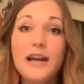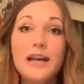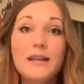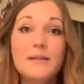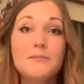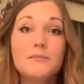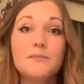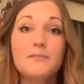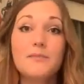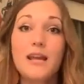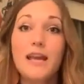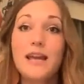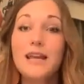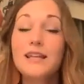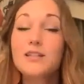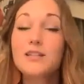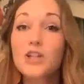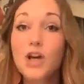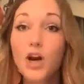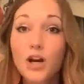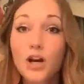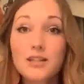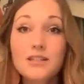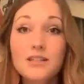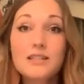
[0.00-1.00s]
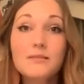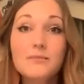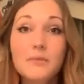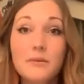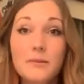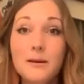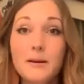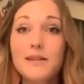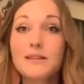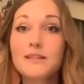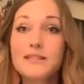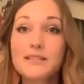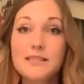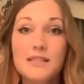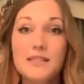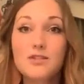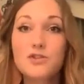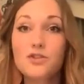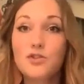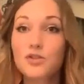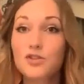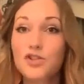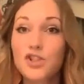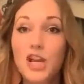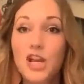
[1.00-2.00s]
and talk to them about these
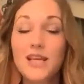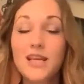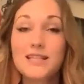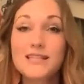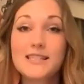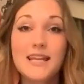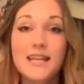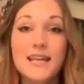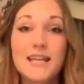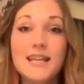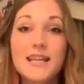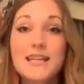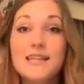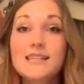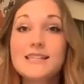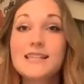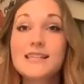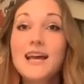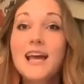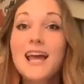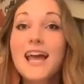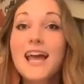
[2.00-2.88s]
seasonal shakes. It is